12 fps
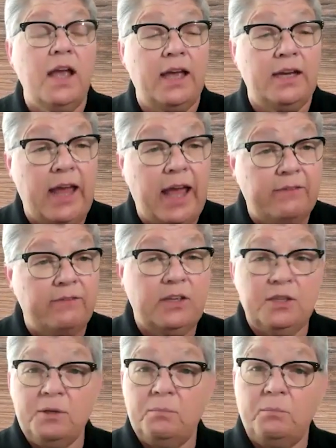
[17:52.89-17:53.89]
and
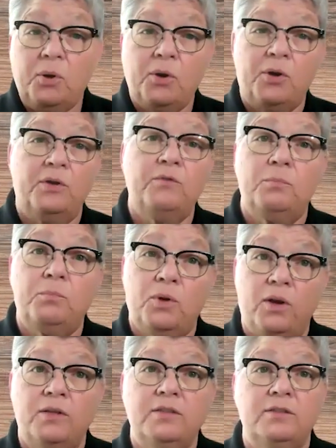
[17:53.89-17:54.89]
having them part of a
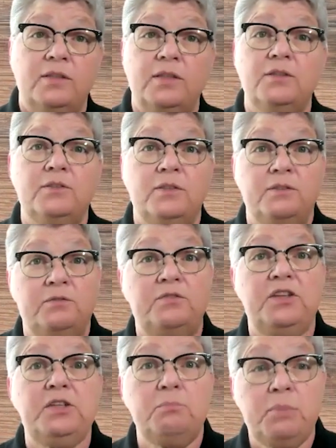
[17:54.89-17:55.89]
process of
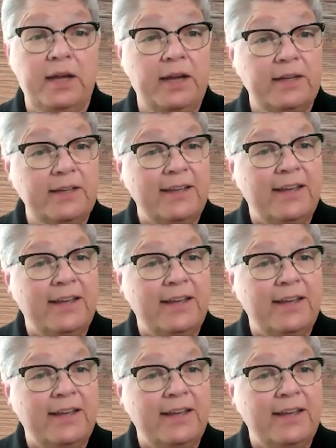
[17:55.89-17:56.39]
feedback.